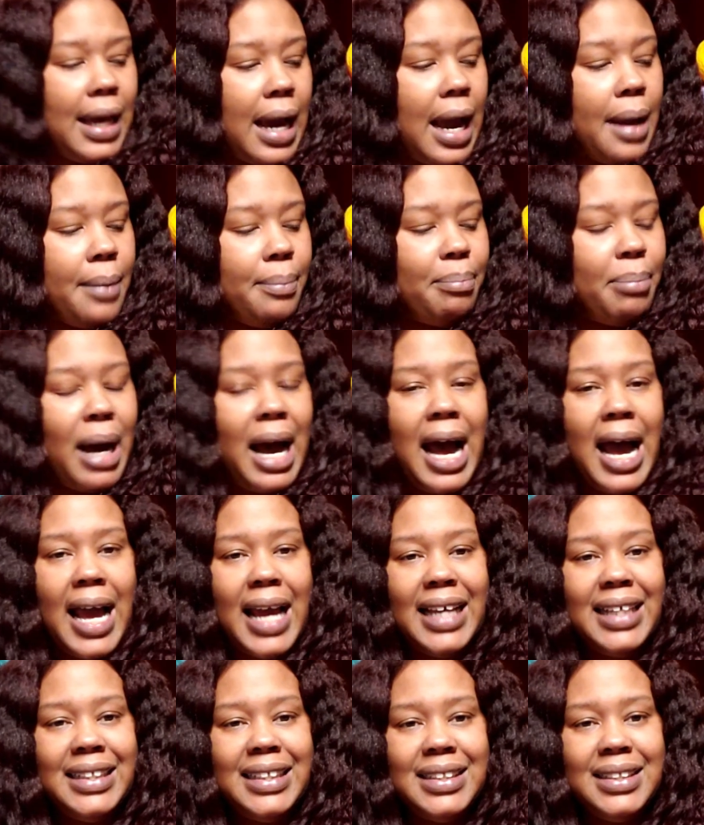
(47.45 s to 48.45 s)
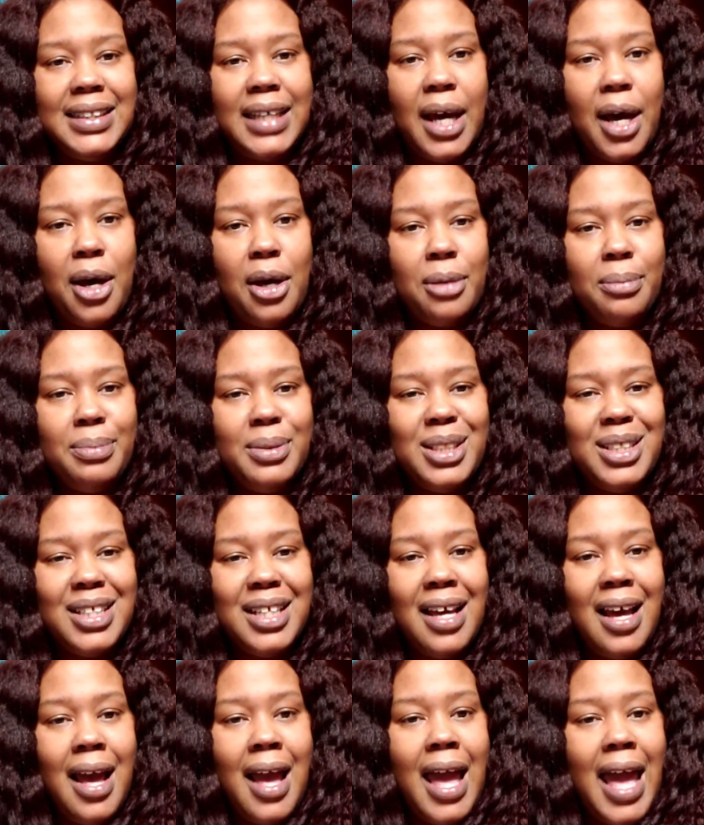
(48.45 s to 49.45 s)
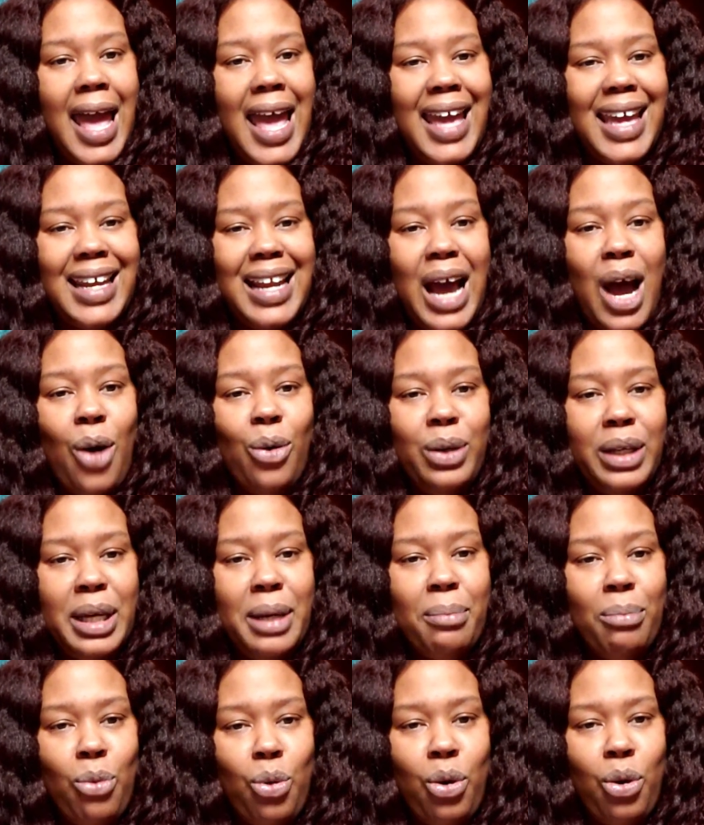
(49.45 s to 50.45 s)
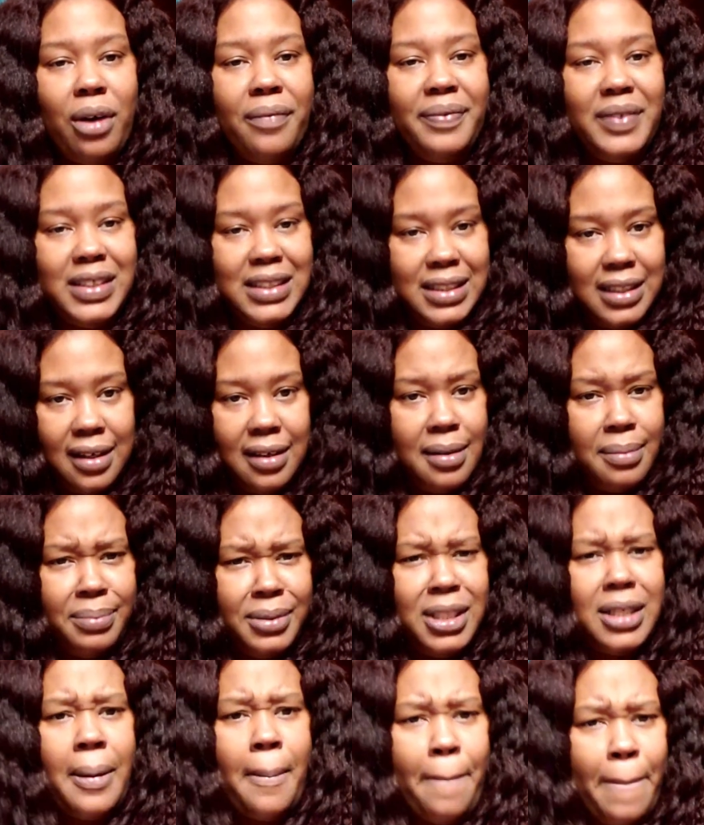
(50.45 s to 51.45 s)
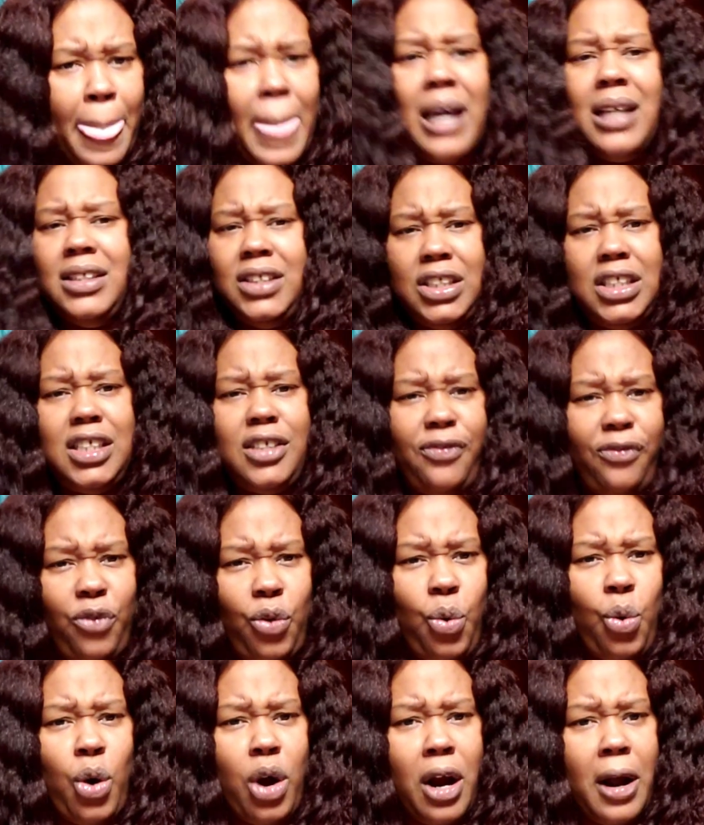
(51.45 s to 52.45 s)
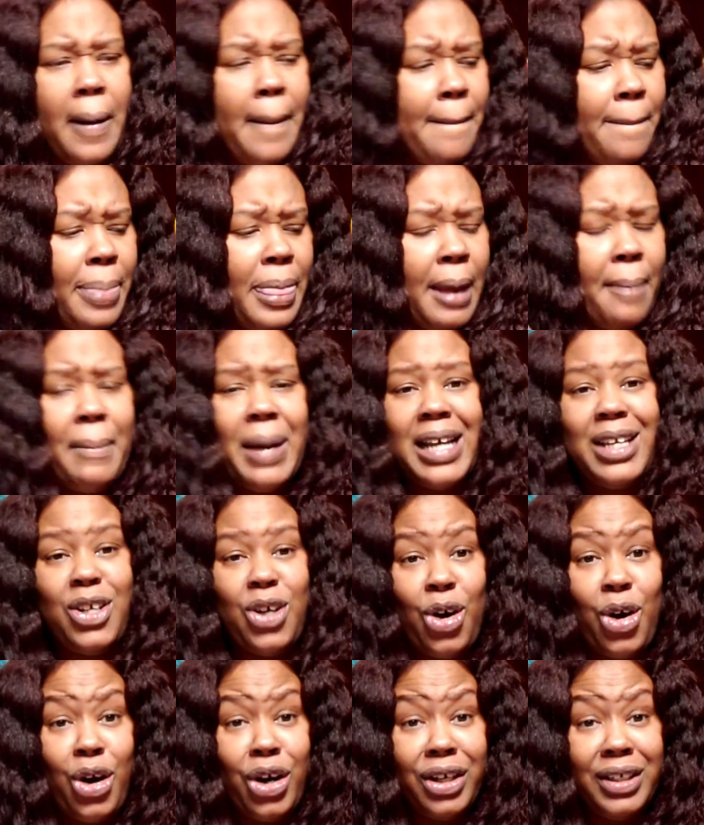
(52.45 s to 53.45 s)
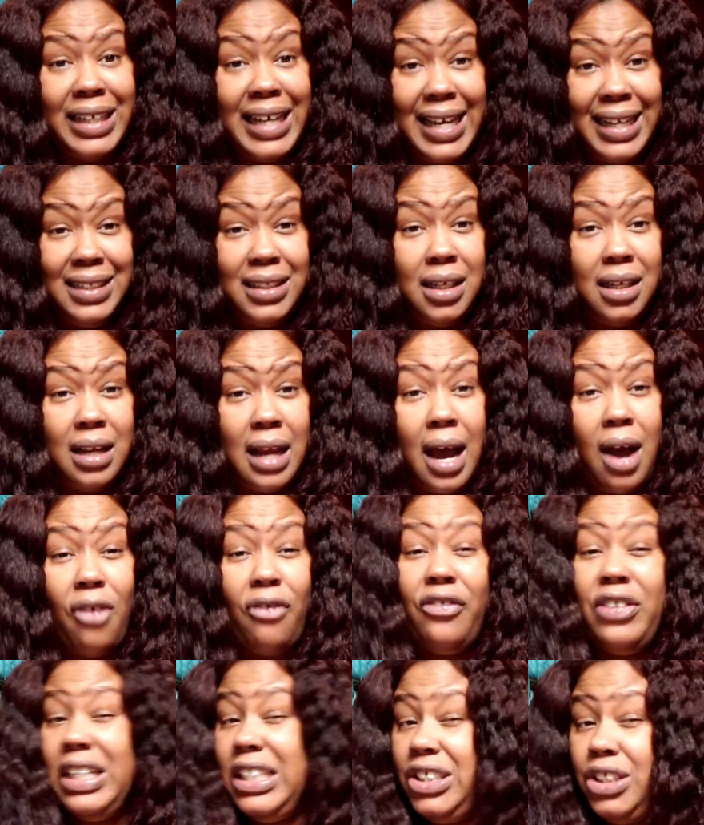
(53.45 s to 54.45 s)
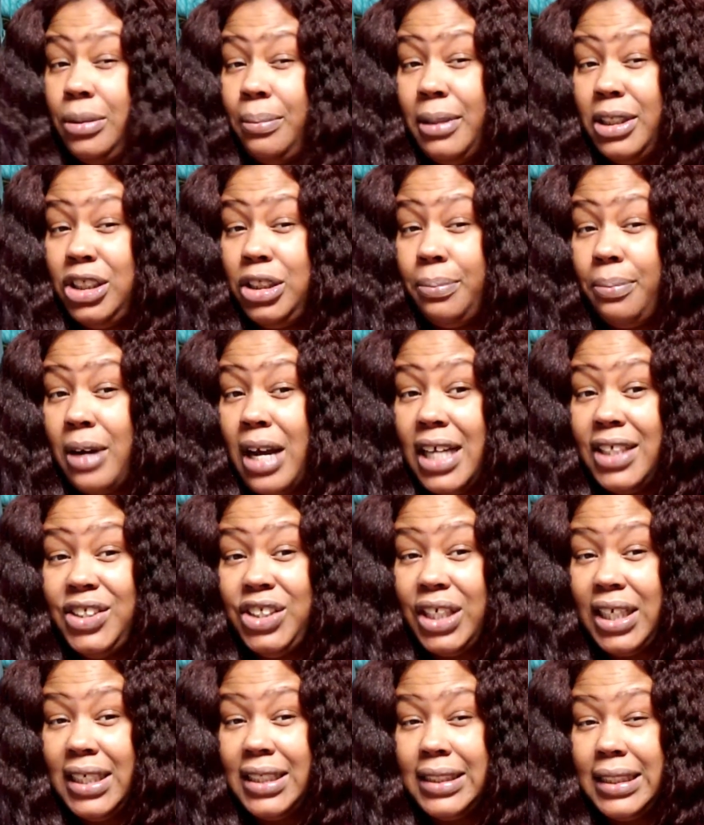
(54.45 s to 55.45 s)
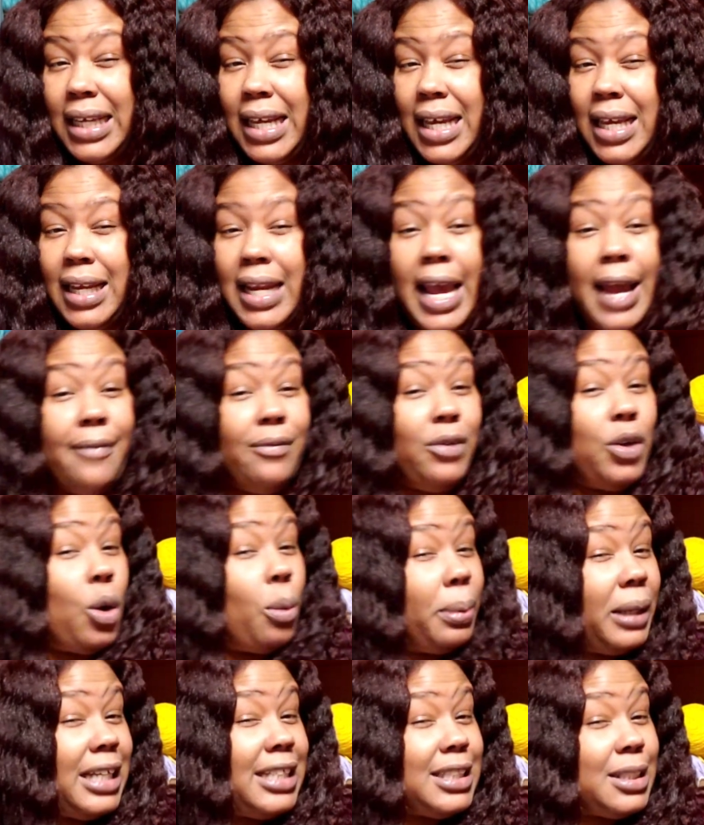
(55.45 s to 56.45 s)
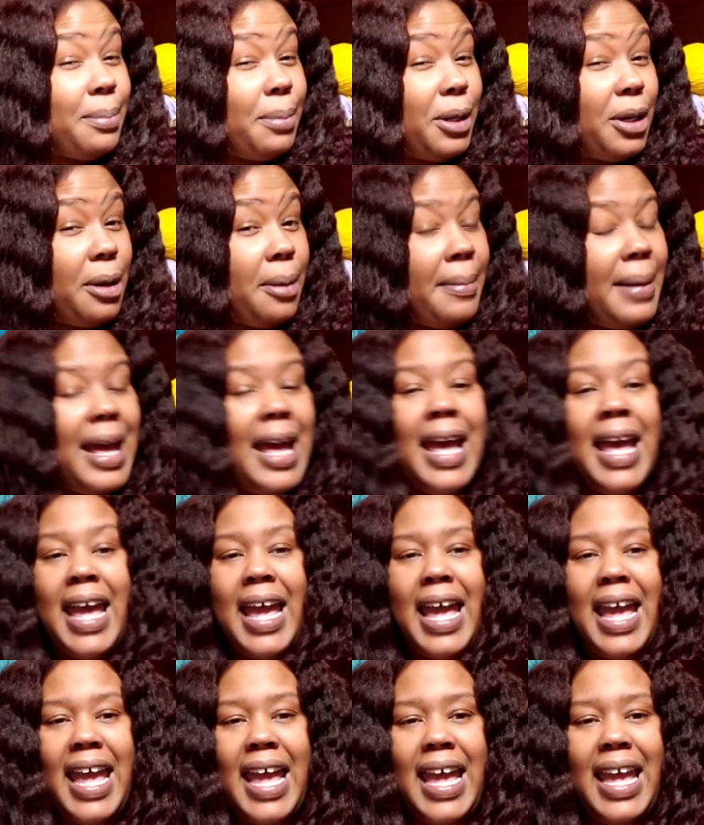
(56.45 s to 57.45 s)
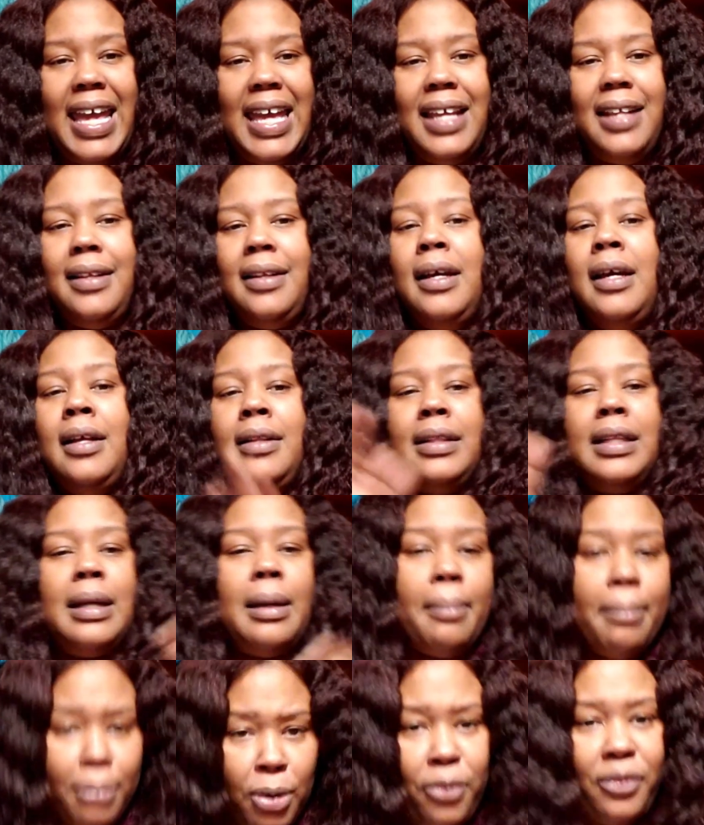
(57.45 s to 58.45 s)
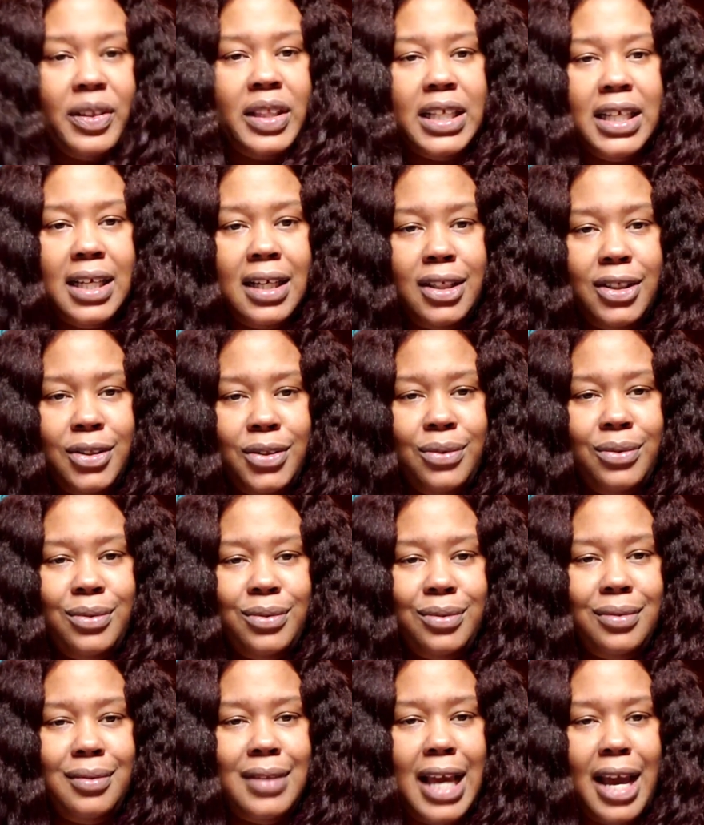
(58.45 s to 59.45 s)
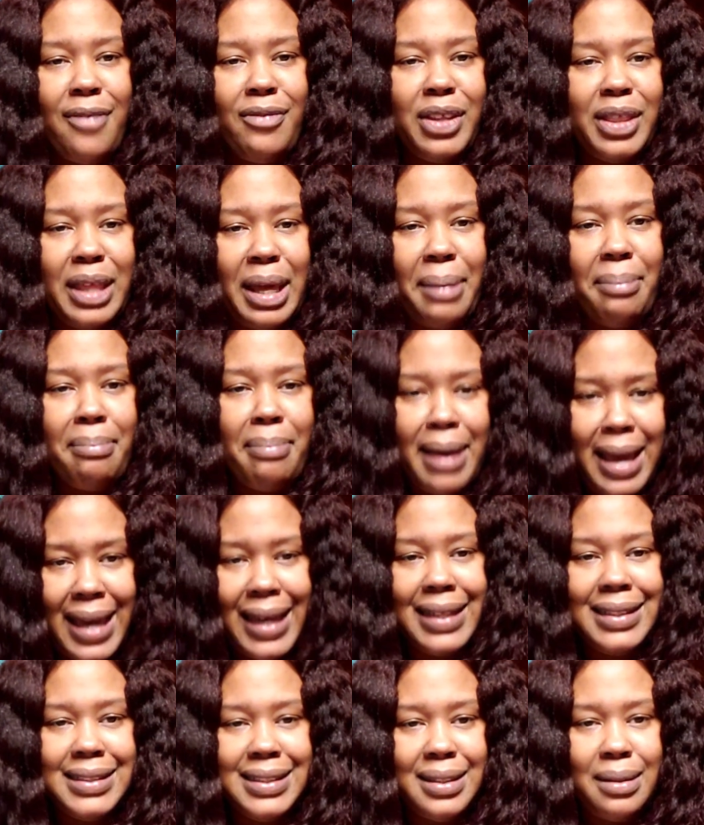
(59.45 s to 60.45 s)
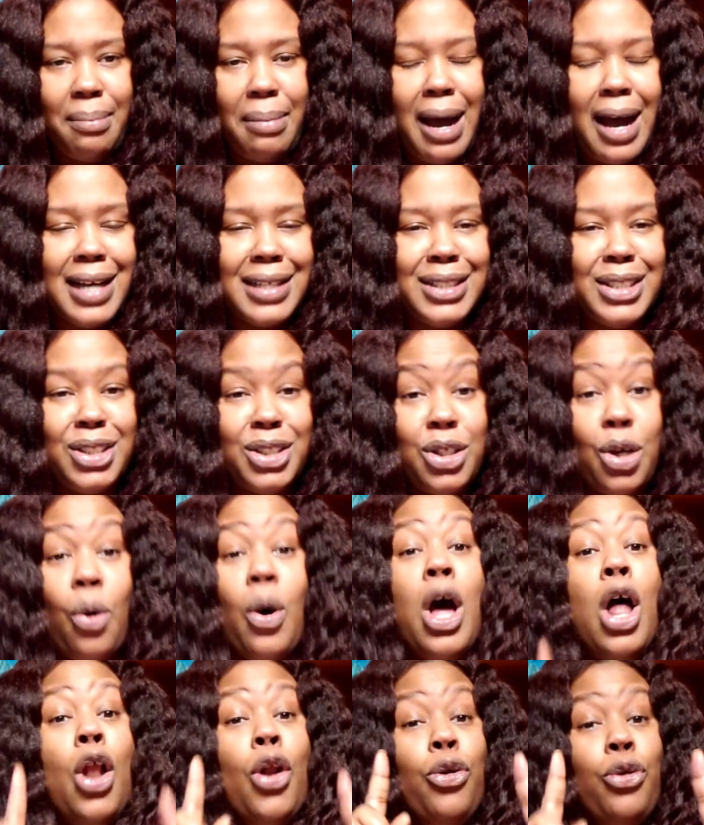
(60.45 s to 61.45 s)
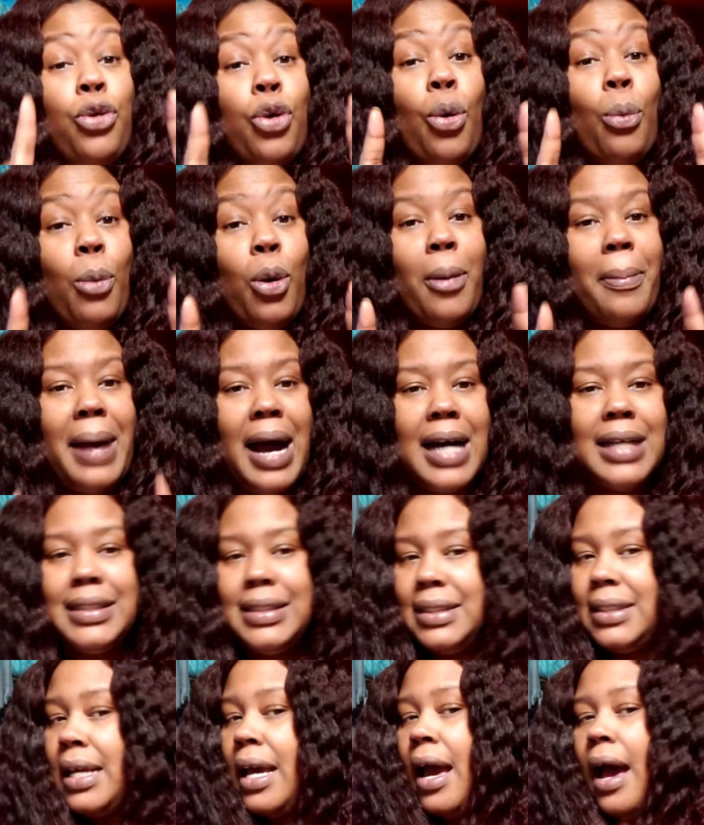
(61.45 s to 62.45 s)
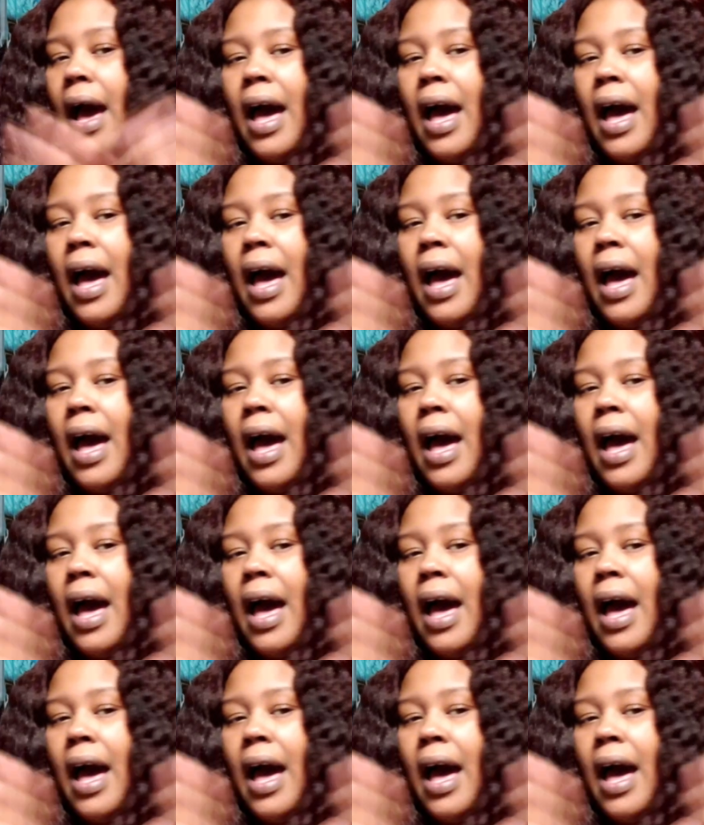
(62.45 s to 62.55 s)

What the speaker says: I buy the tubs, and I'll get more of the tubs just for my yarn, and then I'll finish a bunch of projects and have no place to put them, and then I'm moving the everything back into the boxes. So no more boxes.